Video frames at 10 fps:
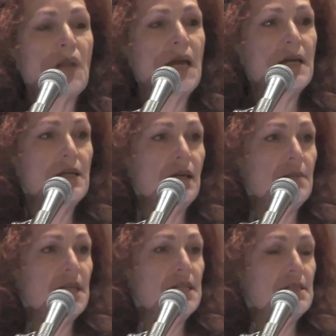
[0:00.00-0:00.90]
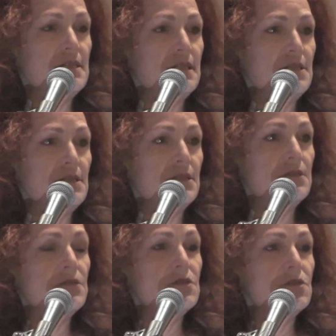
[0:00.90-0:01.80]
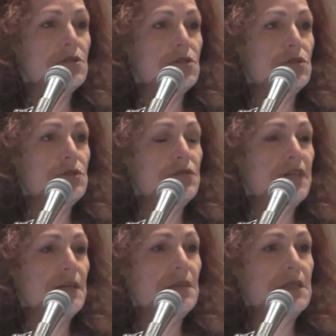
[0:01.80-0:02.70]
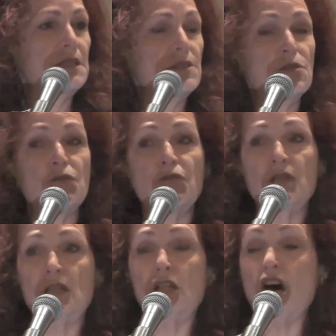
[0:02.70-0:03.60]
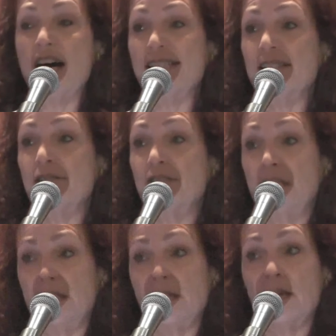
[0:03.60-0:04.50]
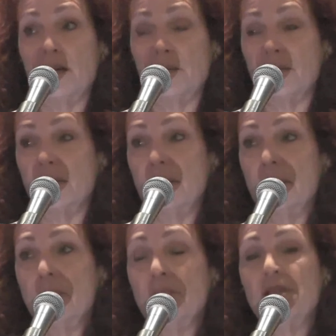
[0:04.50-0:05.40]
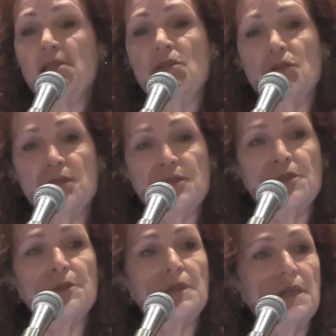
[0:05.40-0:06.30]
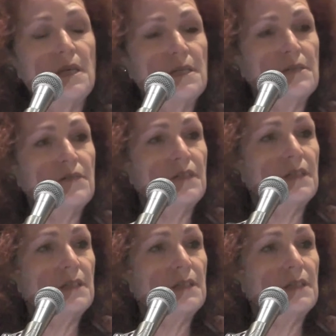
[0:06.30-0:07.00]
economic incentives to families for the loss of income, because girls do a lot of